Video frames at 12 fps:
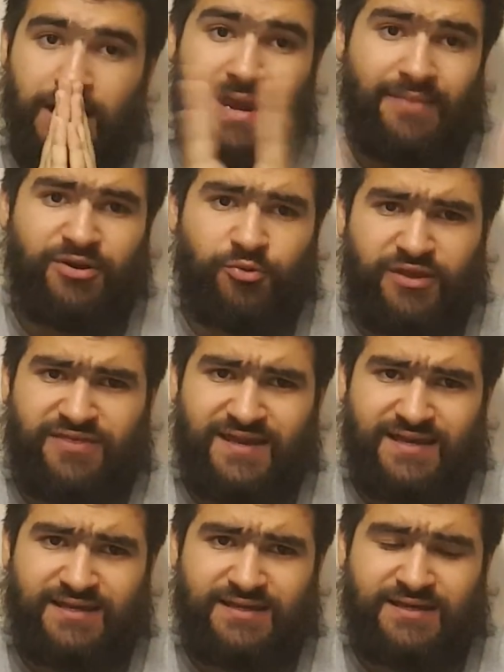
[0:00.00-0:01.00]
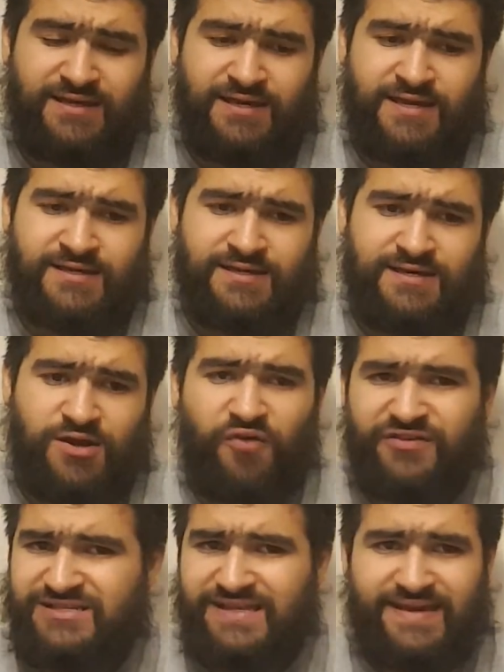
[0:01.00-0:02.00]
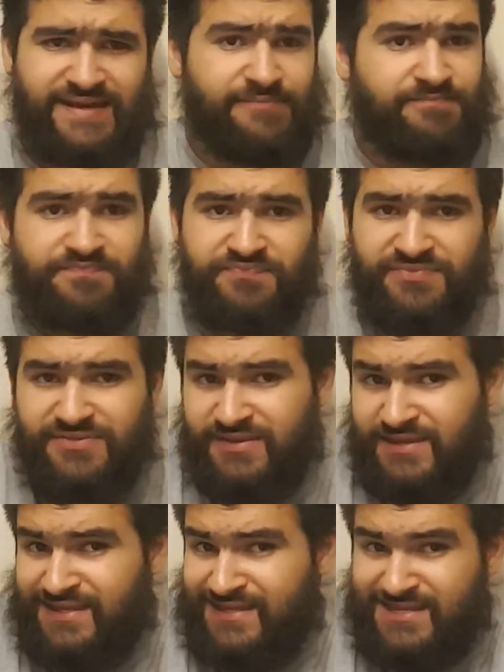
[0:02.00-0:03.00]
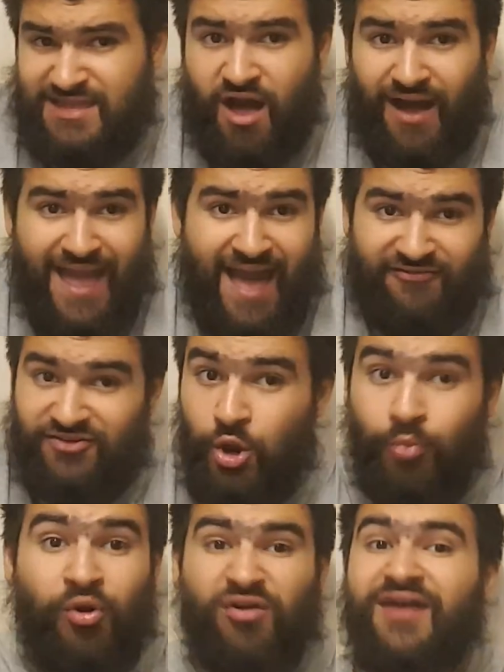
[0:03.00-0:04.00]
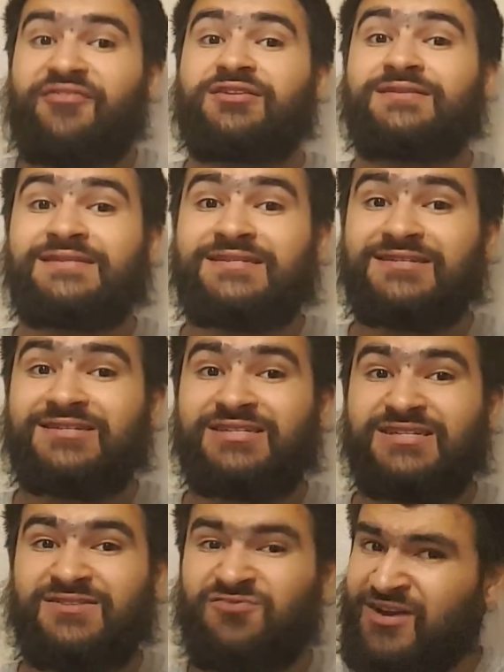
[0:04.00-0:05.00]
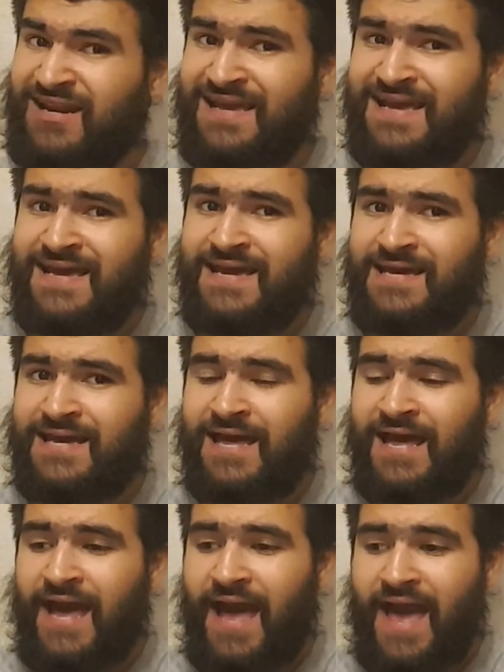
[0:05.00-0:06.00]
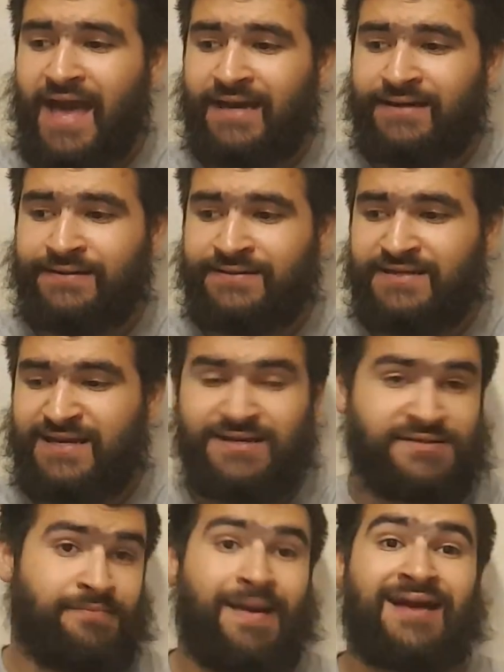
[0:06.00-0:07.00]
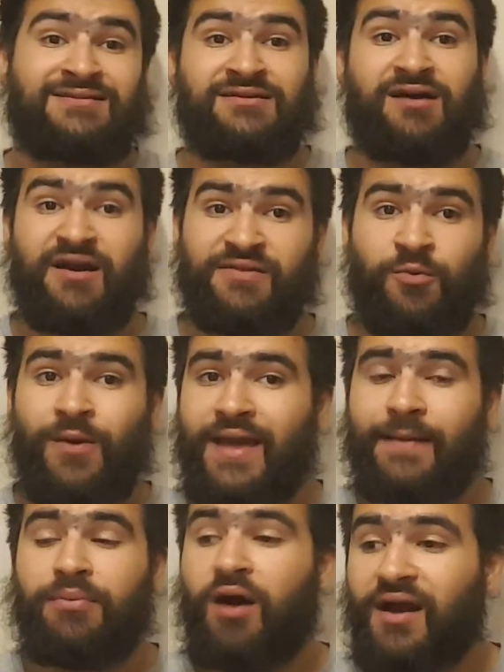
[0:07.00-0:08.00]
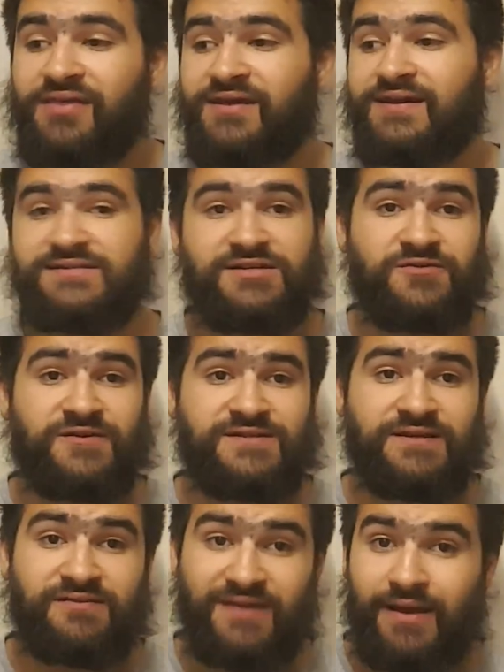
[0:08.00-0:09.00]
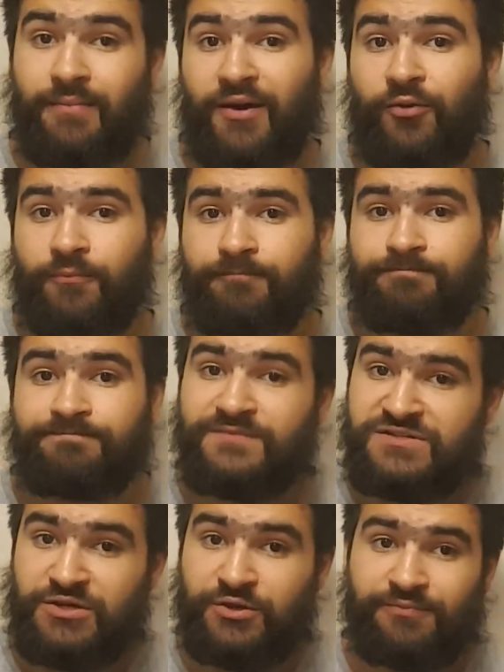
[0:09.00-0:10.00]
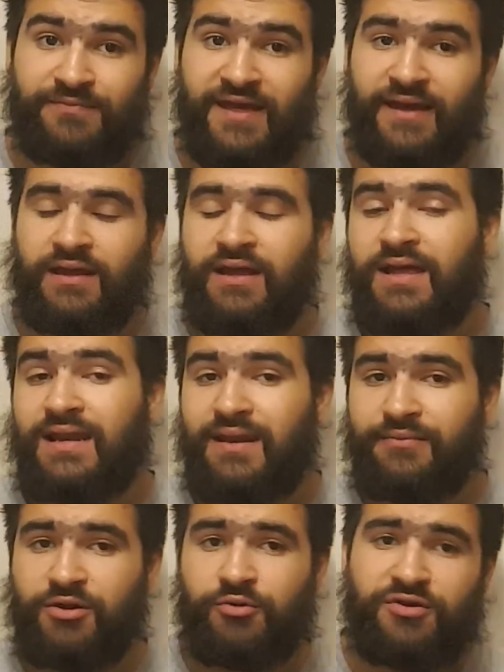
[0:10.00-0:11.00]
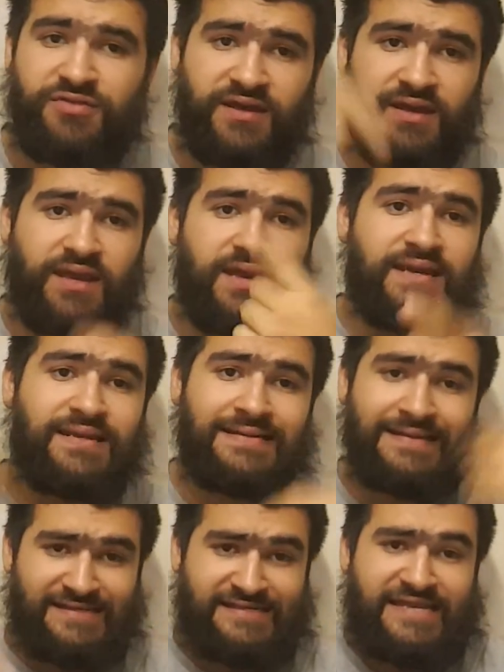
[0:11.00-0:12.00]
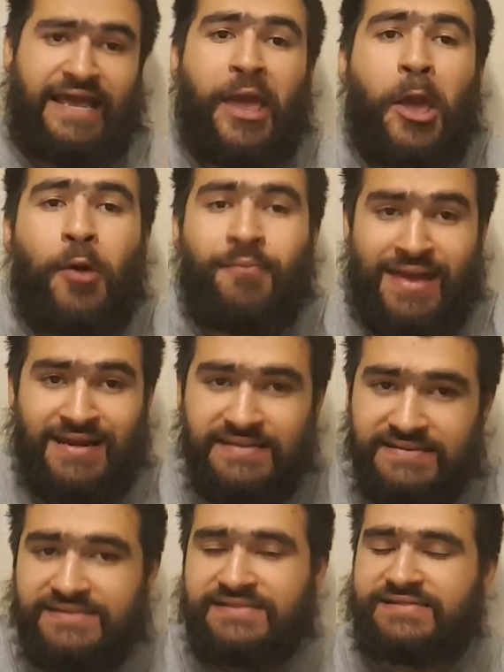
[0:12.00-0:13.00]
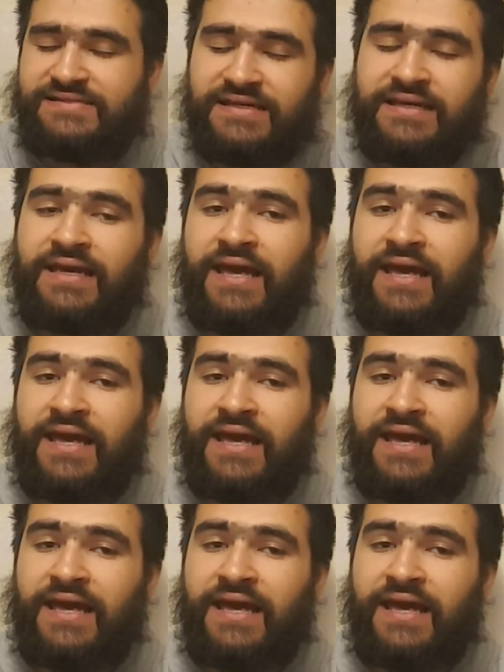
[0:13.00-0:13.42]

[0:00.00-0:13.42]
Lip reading: Let me know what you think. Obviously, I have no more evidence, really, and it doesn't matter either way, but I think it's interesting to think about. So, yeah, let me know what you think in the comments,